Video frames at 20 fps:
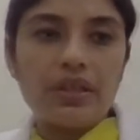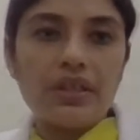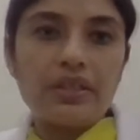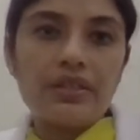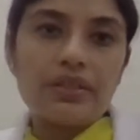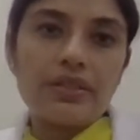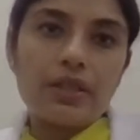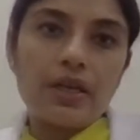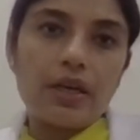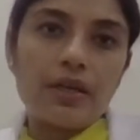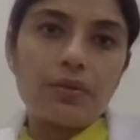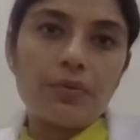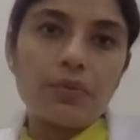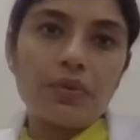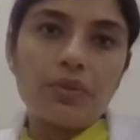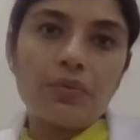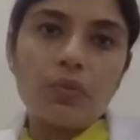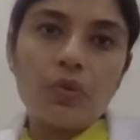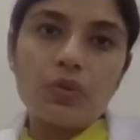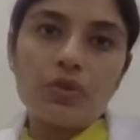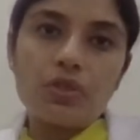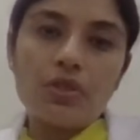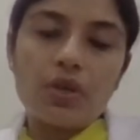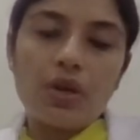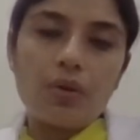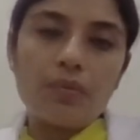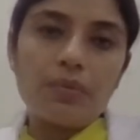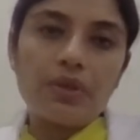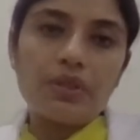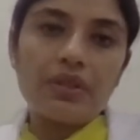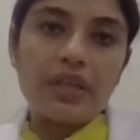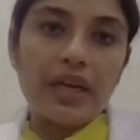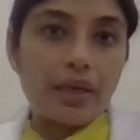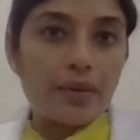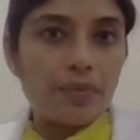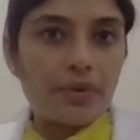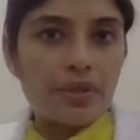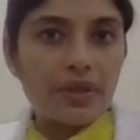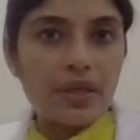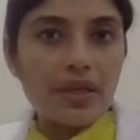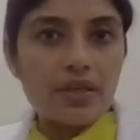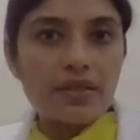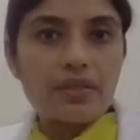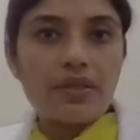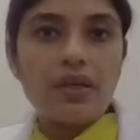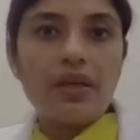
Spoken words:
Let's start with most common diabetics.